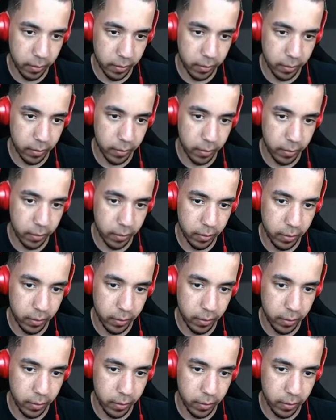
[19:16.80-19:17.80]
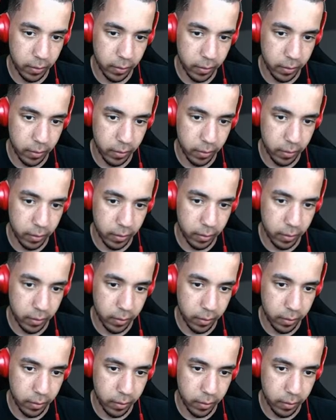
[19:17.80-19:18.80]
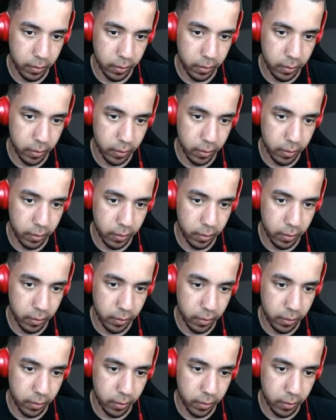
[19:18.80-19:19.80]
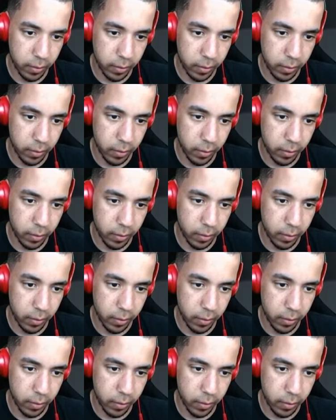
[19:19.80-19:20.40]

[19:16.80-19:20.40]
Nothing is said.